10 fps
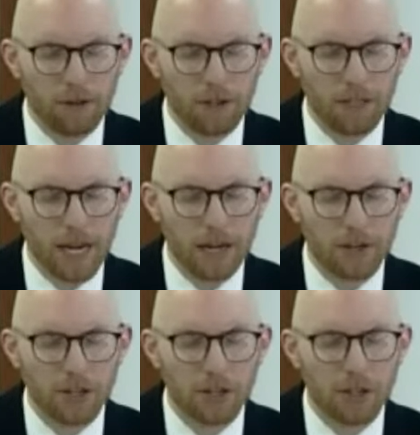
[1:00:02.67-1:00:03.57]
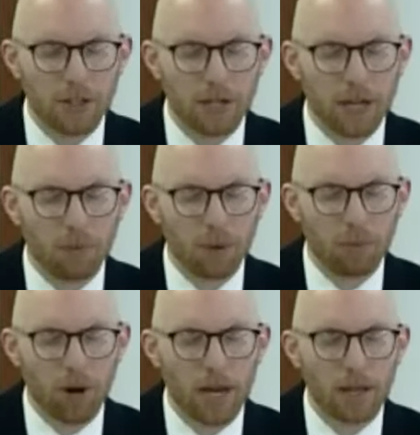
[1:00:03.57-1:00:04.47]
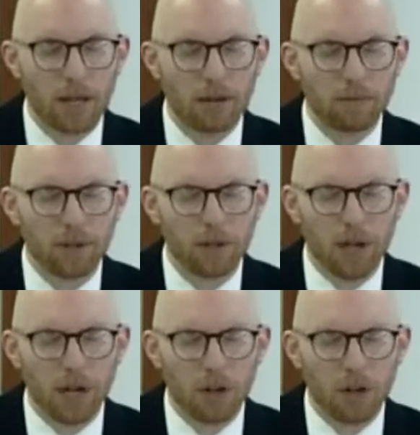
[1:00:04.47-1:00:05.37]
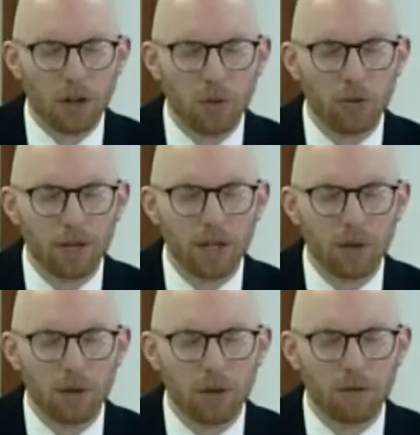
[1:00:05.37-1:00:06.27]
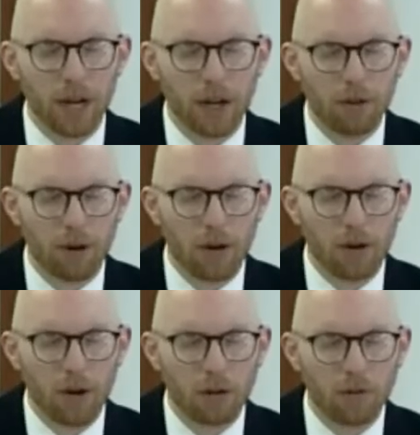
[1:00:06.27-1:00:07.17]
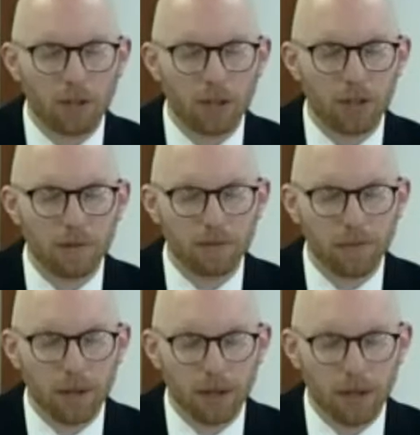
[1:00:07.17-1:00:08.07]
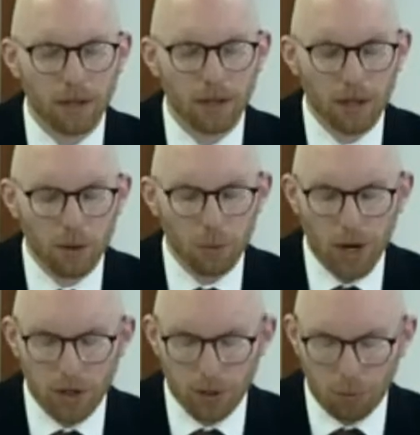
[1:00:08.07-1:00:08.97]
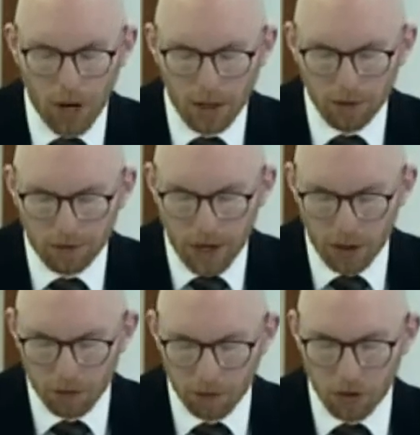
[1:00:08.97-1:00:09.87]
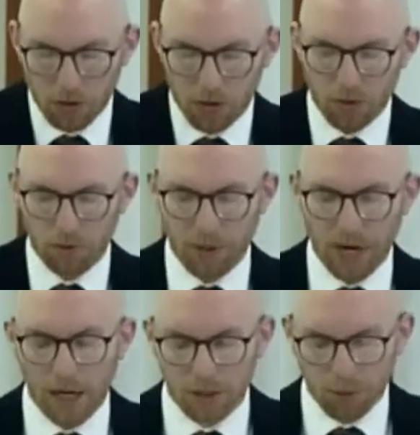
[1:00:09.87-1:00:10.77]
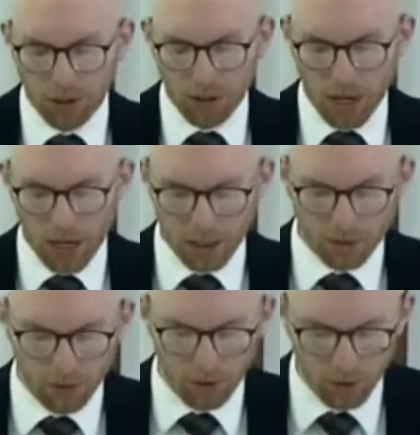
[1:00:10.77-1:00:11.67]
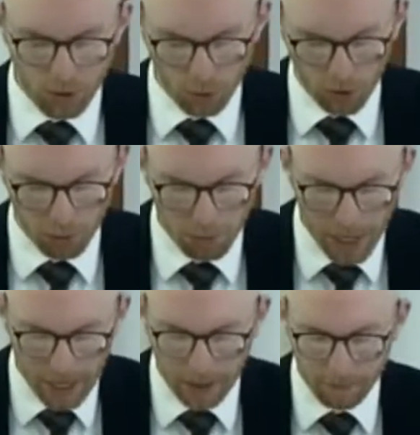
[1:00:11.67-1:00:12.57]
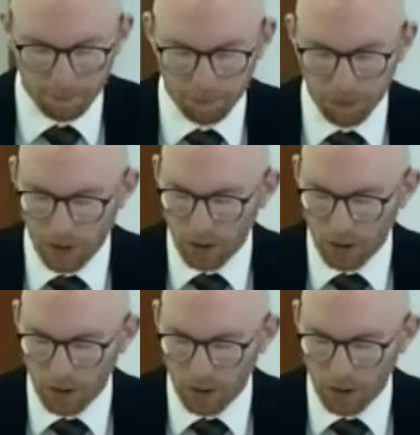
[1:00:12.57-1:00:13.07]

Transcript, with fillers: if it is anxious, and we pray that uh, you would be glorified throughout all of this. We also pray, Father, for those who have been hospitalized, for those who are in pain,